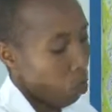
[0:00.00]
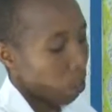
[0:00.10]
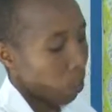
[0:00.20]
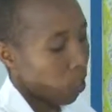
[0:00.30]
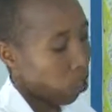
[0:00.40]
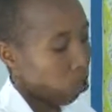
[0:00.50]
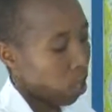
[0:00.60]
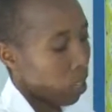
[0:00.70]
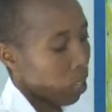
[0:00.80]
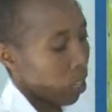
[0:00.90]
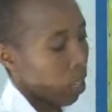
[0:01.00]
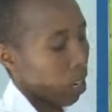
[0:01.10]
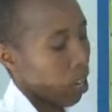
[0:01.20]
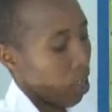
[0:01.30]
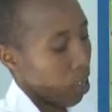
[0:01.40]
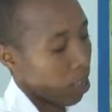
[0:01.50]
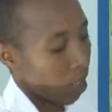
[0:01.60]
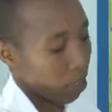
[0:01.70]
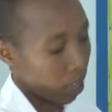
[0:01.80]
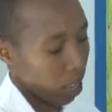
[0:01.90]
We mentioned
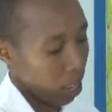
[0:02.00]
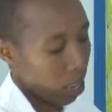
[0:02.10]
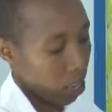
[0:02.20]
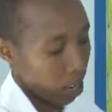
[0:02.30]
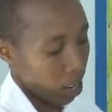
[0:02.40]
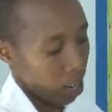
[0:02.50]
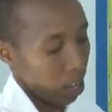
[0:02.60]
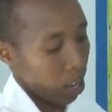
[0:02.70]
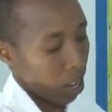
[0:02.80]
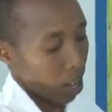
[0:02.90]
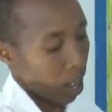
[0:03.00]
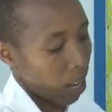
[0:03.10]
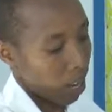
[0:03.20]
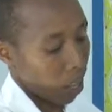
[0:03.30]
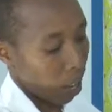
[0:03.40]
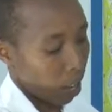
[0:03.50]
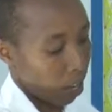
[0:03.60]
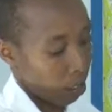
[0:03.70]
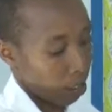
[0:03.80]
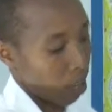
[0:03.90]
the skin and the
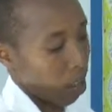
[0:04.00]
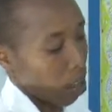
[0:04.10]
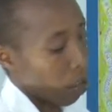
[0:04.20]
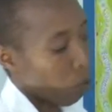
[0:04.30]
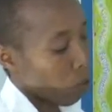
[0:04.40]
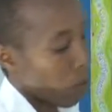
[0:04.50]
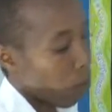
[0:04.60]
lungs. Those